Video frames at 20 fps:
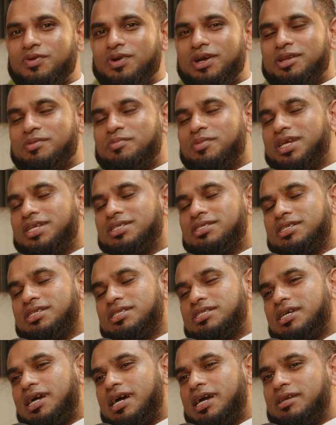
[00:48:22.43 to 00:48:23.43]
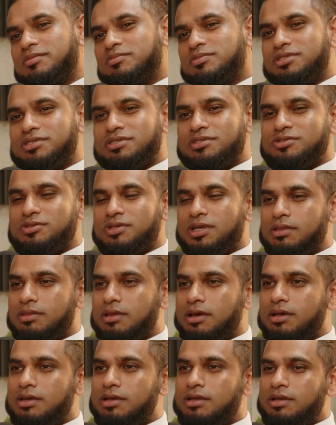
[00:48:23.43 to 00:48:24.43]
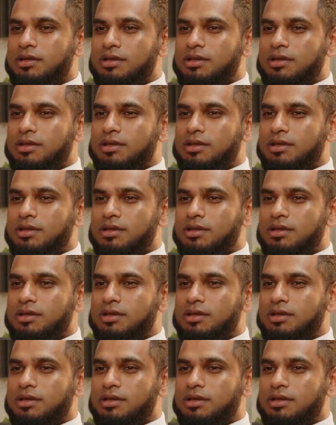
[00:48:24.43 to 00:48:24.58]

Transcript: we had amazing times together.